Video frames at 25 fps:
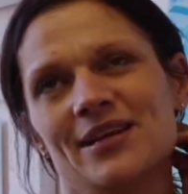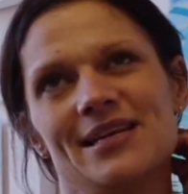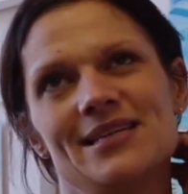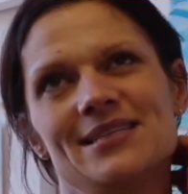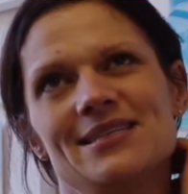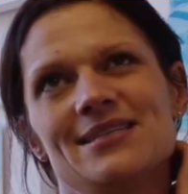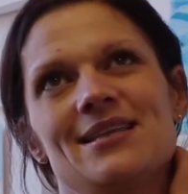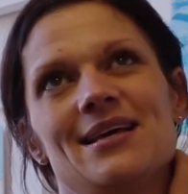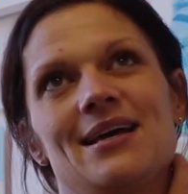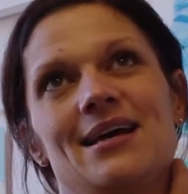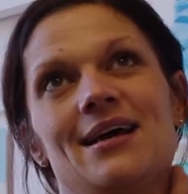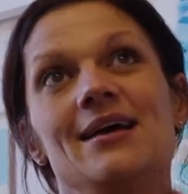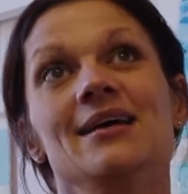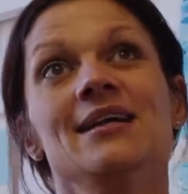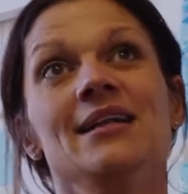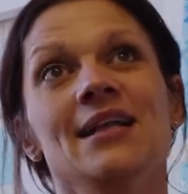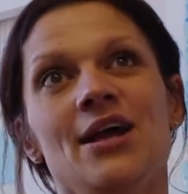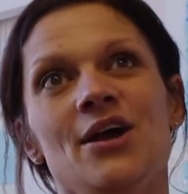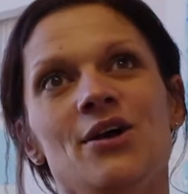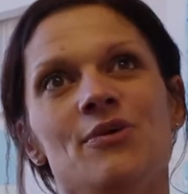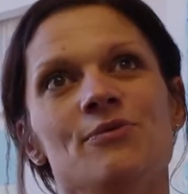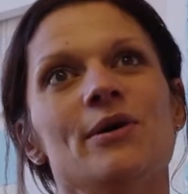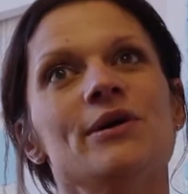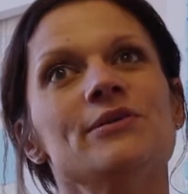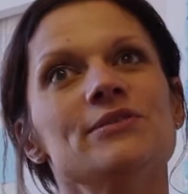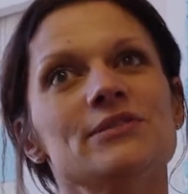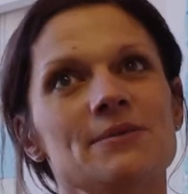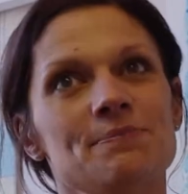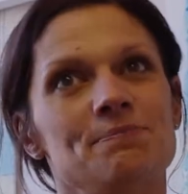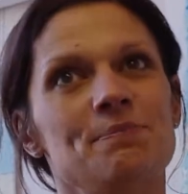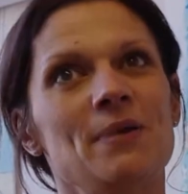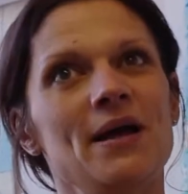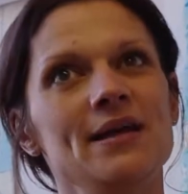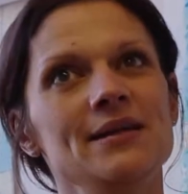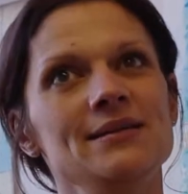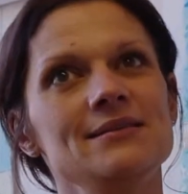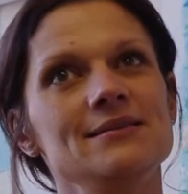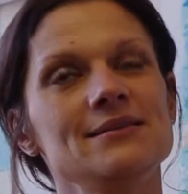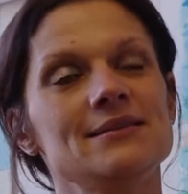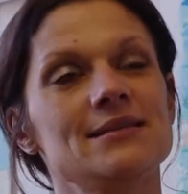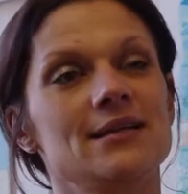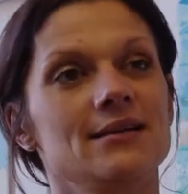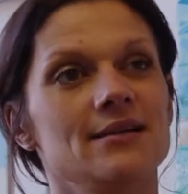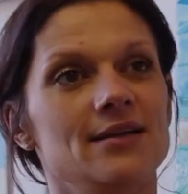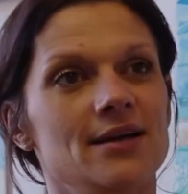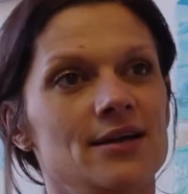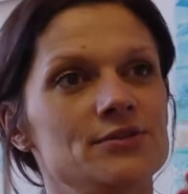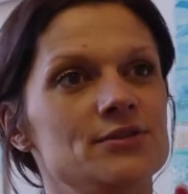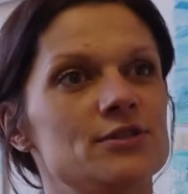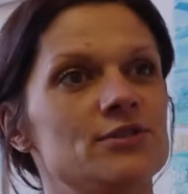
is that? Whereas a painting goes